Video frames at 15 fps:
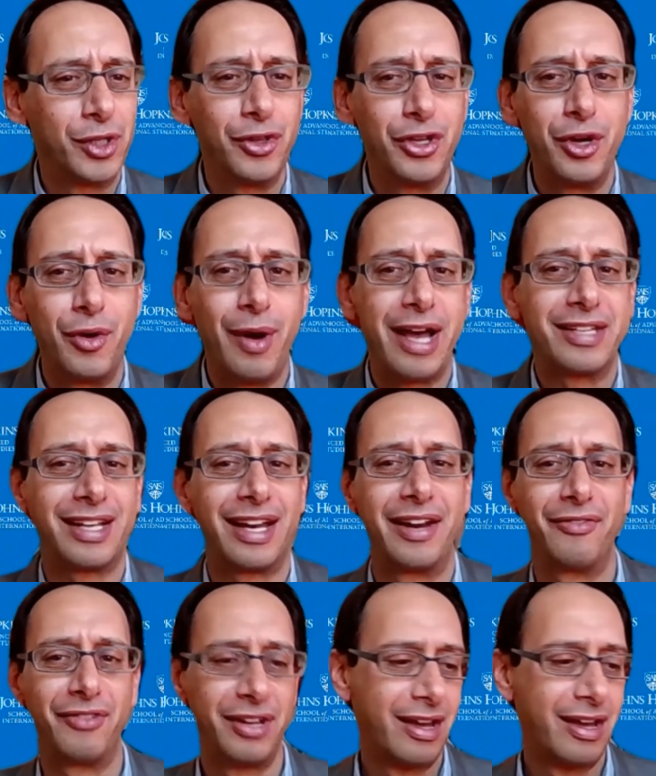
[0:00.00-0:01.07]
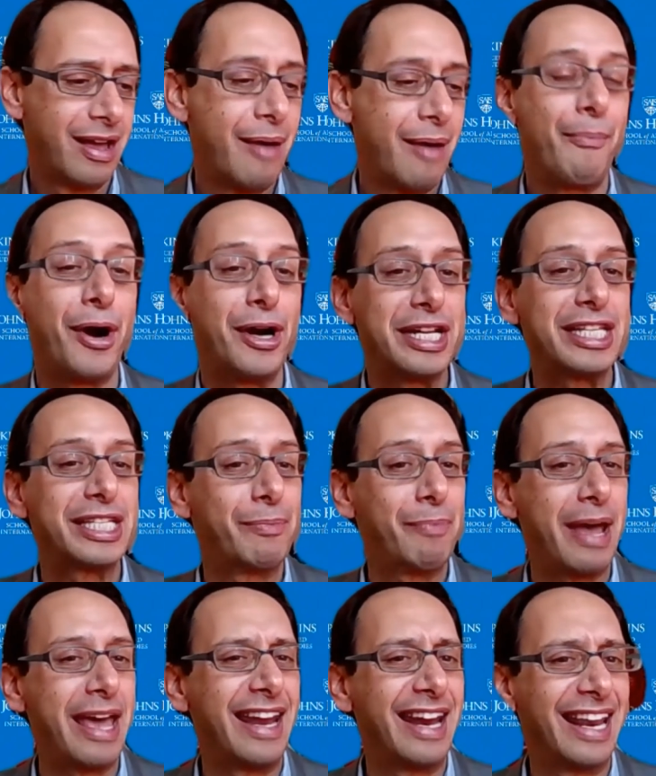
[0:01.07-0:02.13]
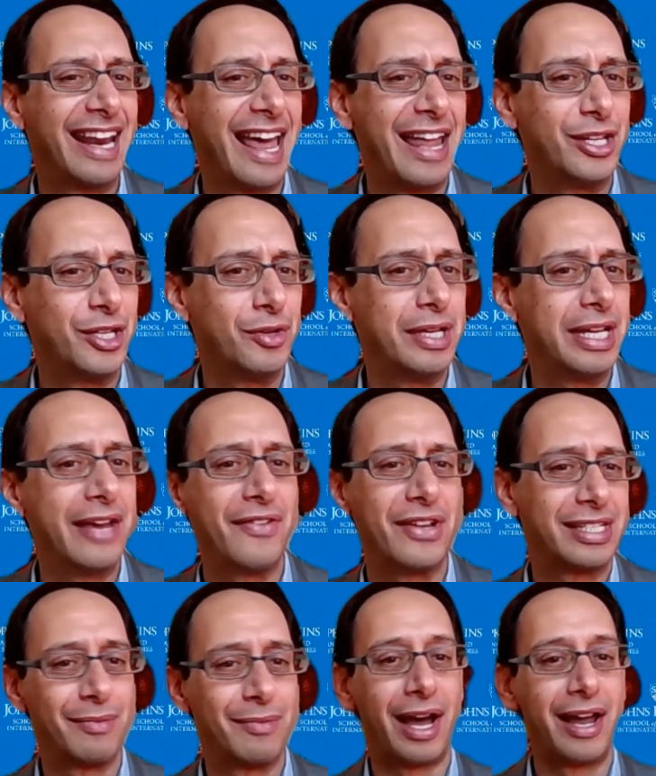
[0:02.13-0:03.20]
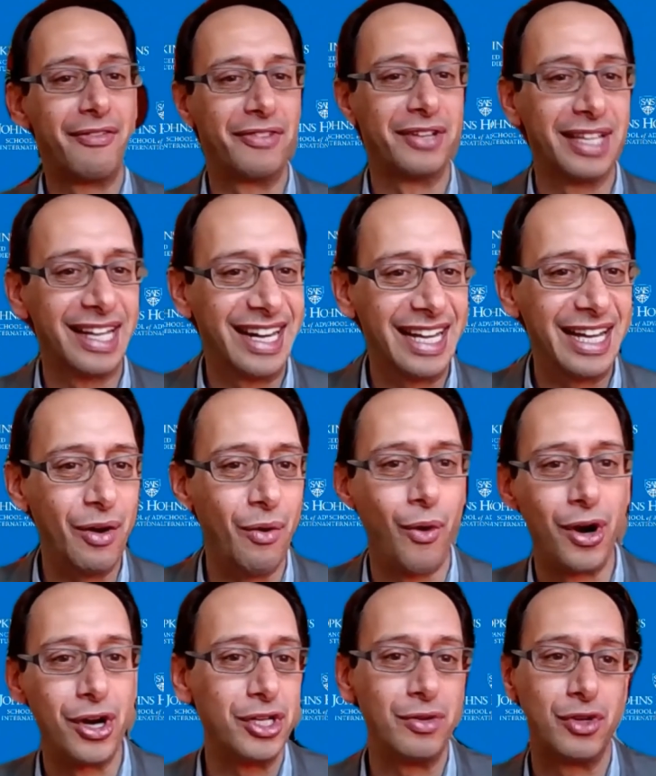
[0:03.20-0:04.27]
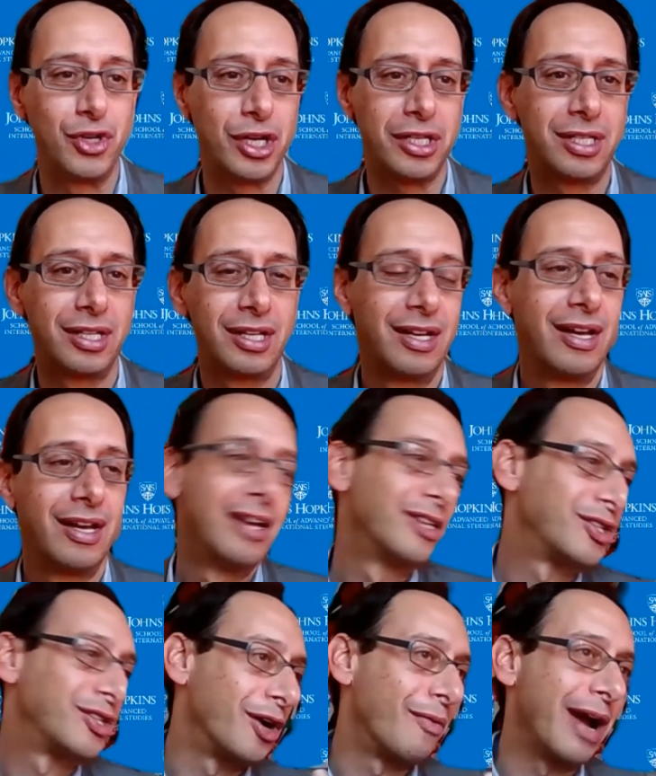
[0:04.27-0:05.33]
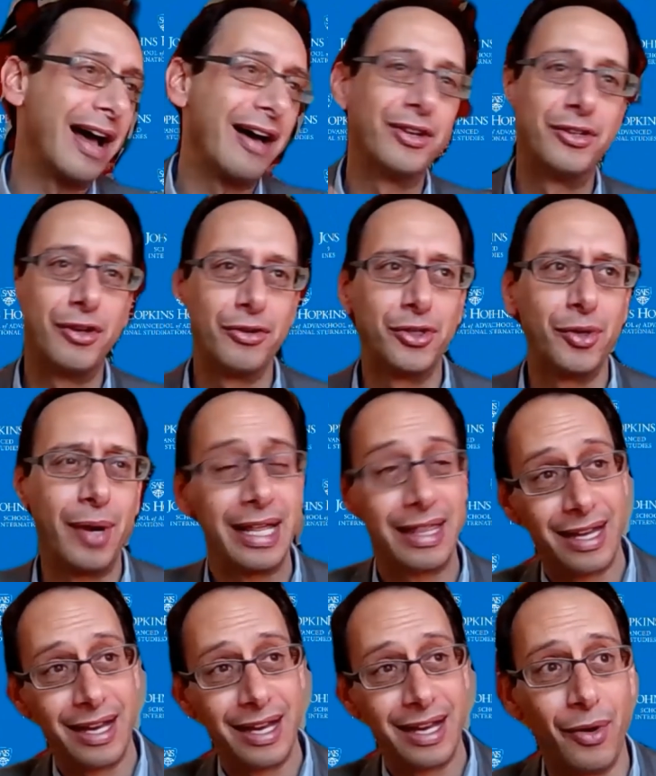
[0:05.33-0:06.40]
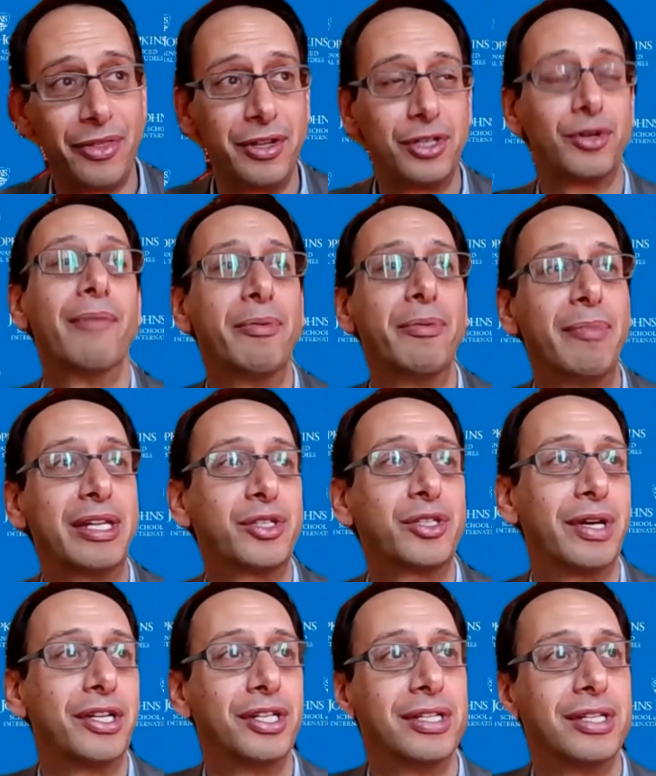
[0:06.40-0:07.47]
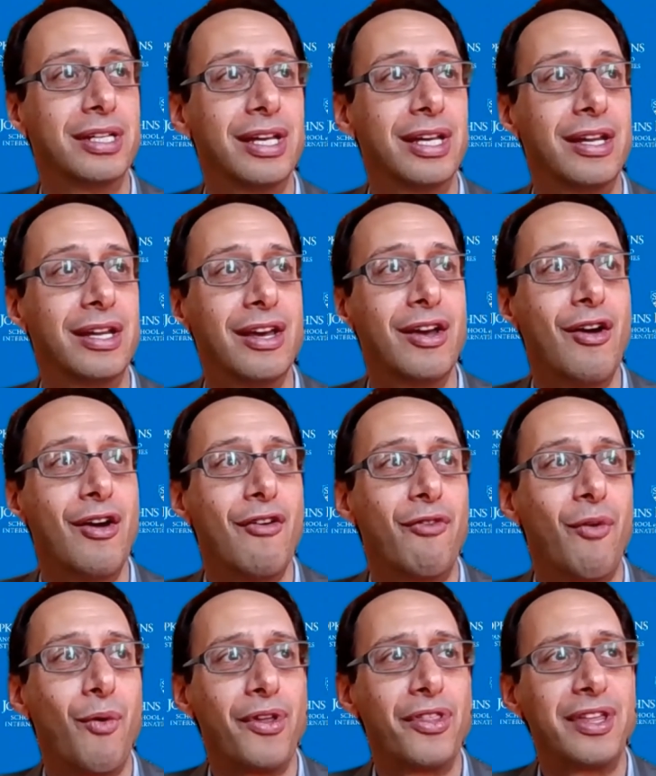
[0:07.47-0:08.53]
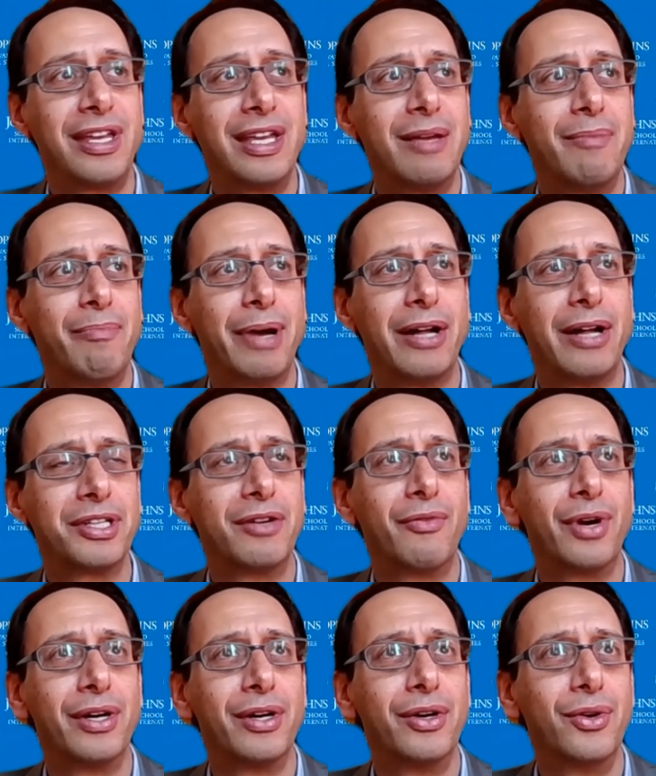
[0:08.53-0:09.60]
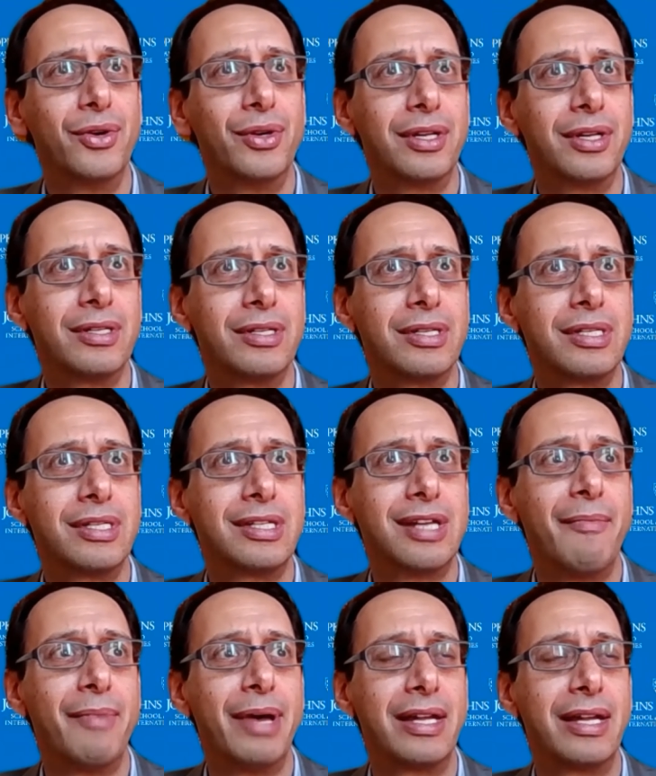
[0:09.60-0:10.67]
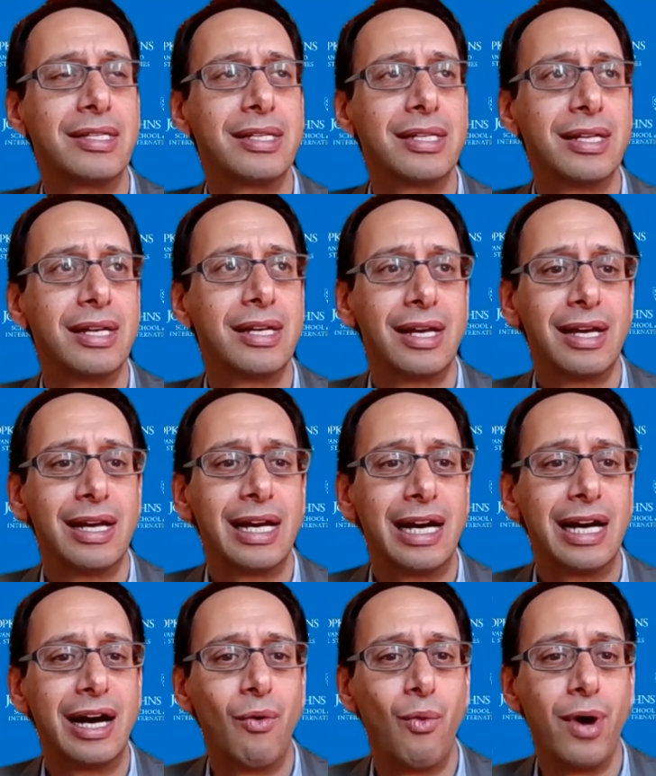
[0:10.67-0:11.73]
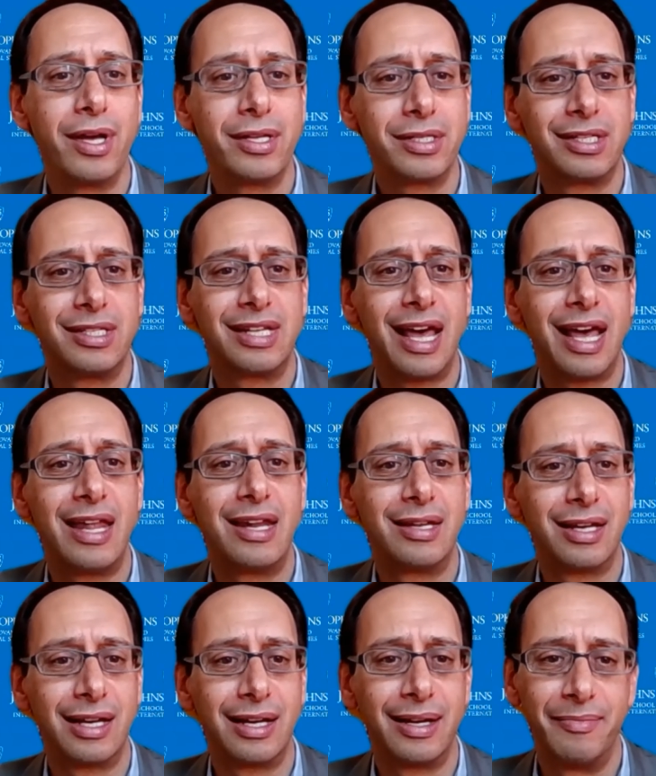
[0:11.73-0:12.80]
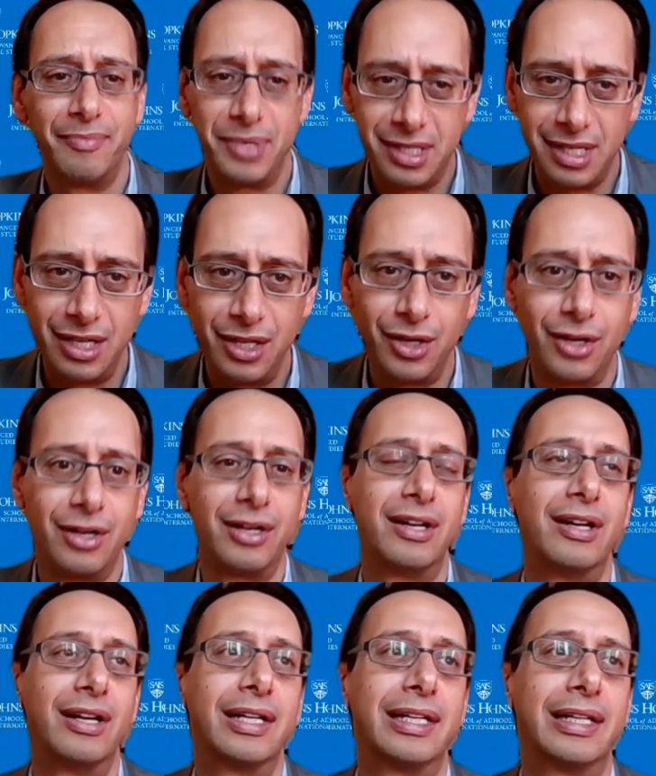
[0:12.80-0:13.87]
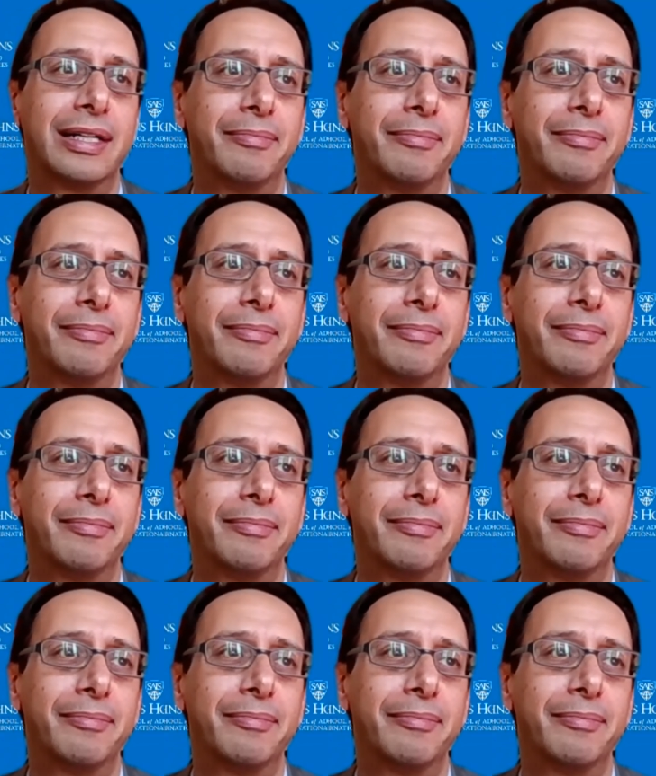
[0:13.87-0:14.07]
should the U.S. kind of participate in it, and do you give it some kind of validity, or do you just turn around and don't do anything? What the Trump administration did for the Belt and Road Summit was to send a senior